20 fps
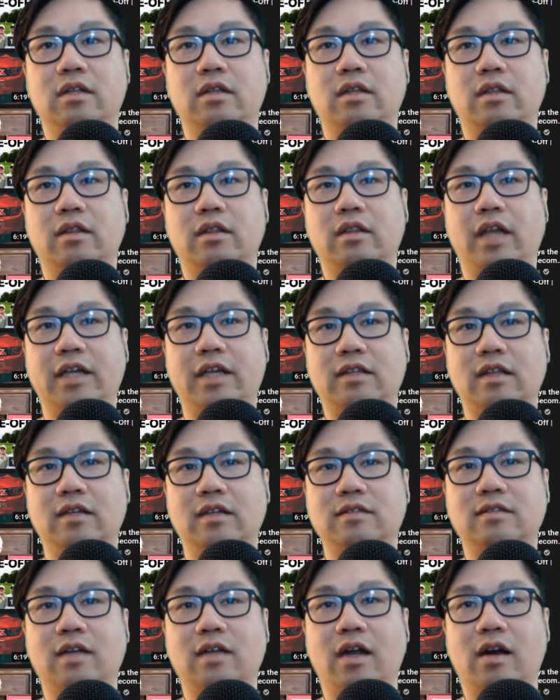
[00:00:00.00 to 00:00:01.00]
like
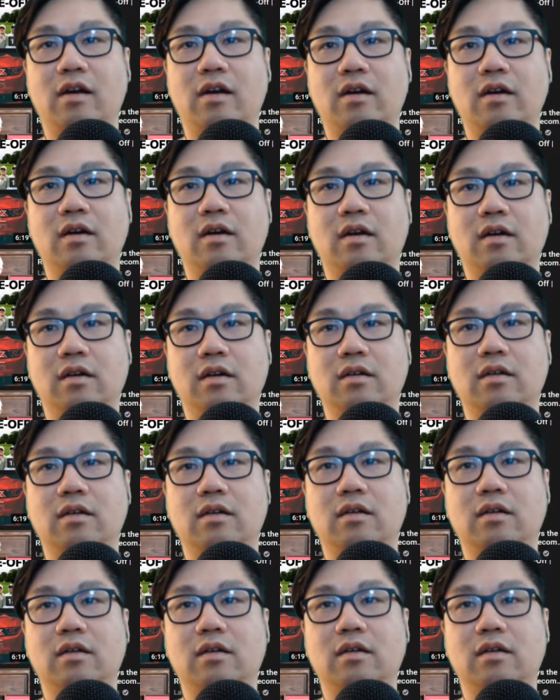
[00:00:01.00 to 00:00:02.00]
this that are
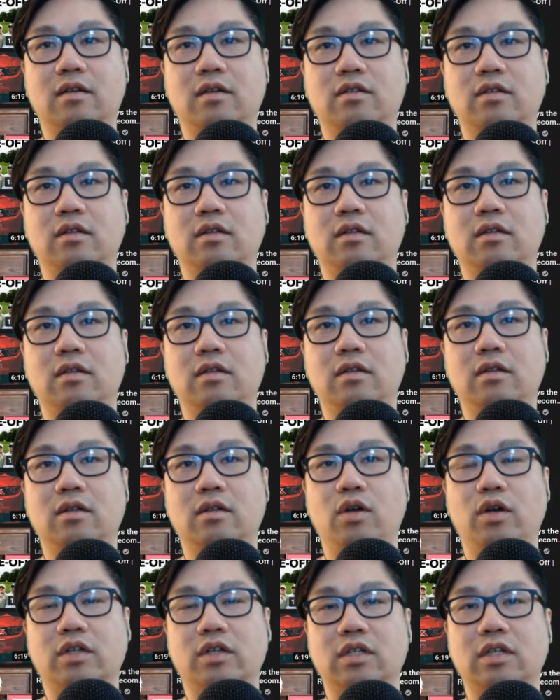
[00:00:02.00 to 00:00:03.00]

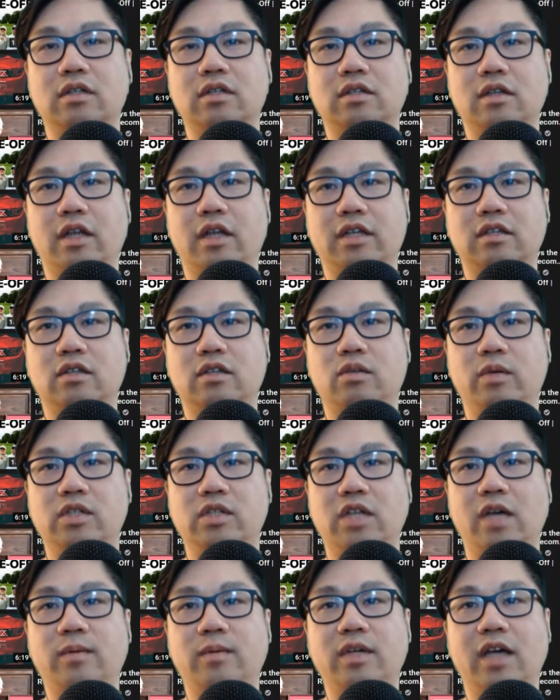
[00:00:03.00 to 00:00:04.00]
hooked into like the Twitch
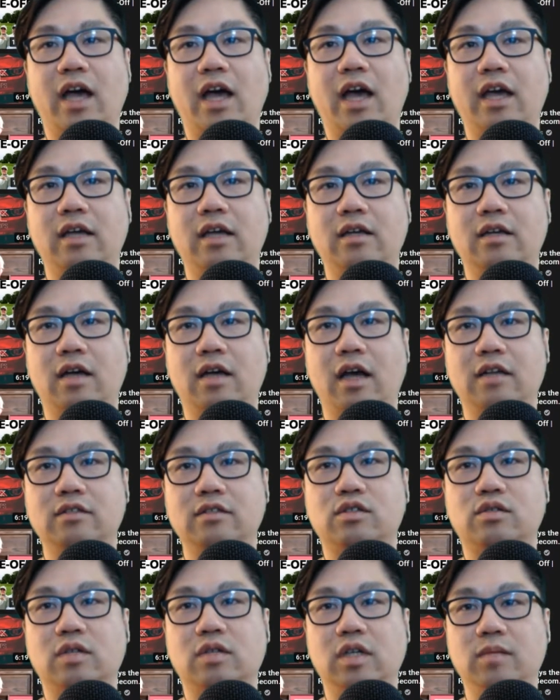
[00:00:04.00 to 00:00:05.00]
API on
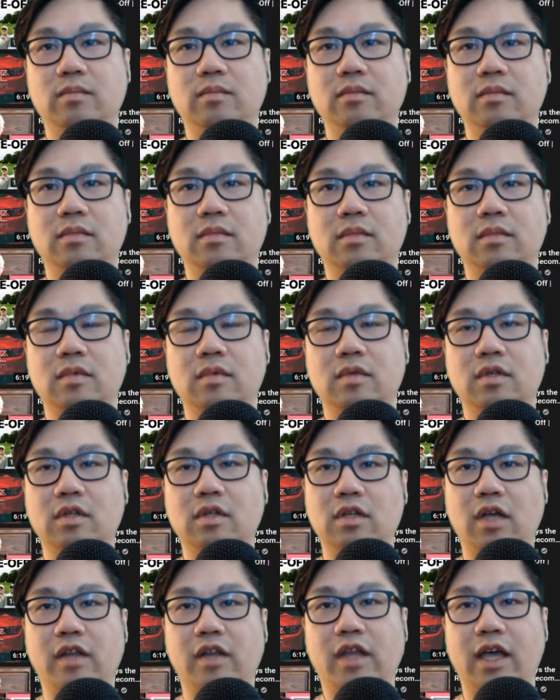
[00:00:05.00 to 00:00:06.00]
stream?
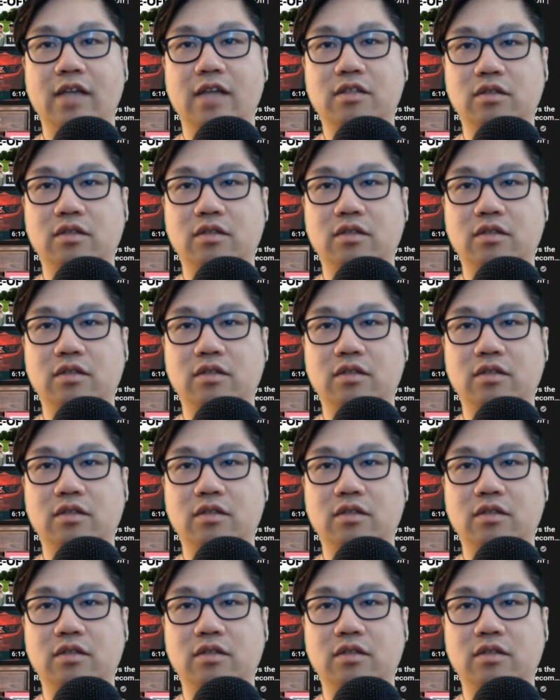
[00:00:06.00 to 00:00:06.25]
And the answer